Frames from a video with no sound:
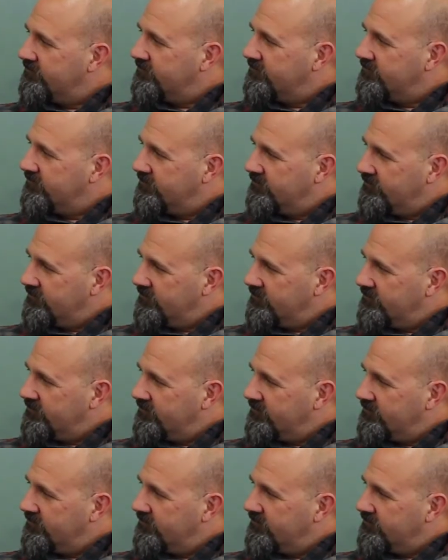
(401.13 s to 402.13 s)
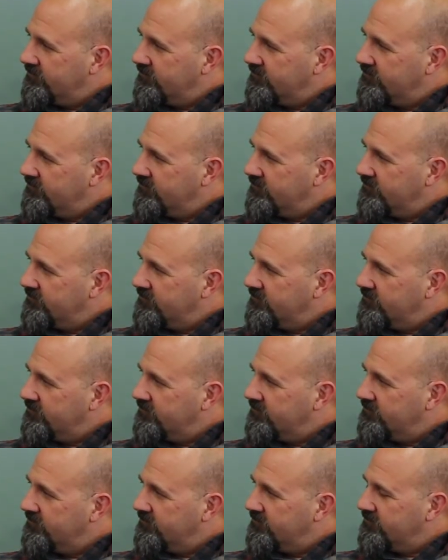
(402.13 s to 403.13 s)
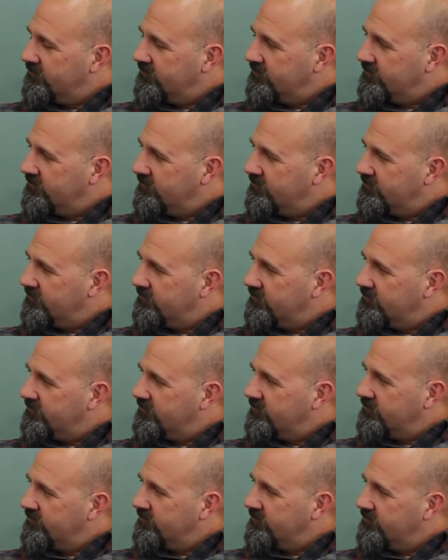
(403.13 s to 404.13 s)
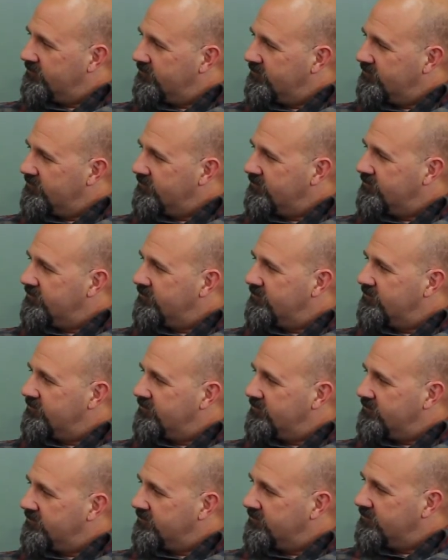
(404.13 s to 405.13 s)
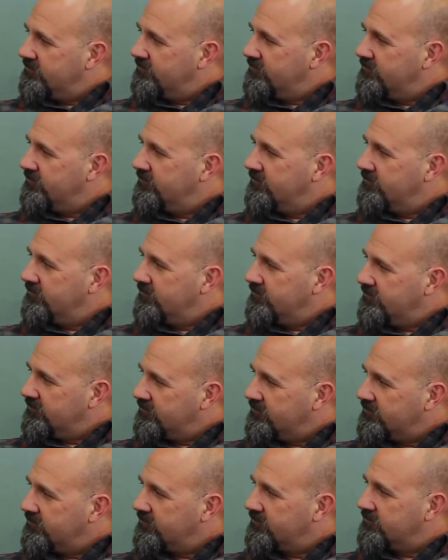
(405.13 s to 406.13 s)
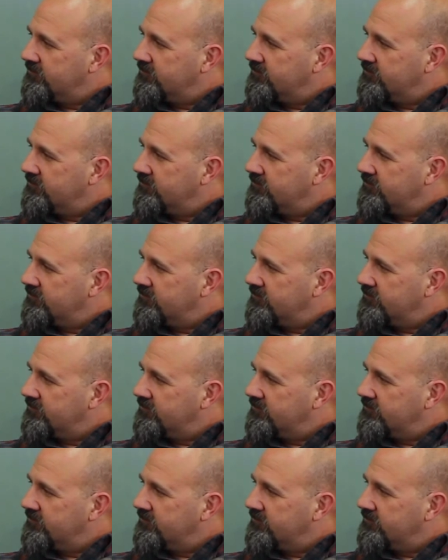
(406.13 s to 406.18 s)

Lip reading: The person shown says nothing.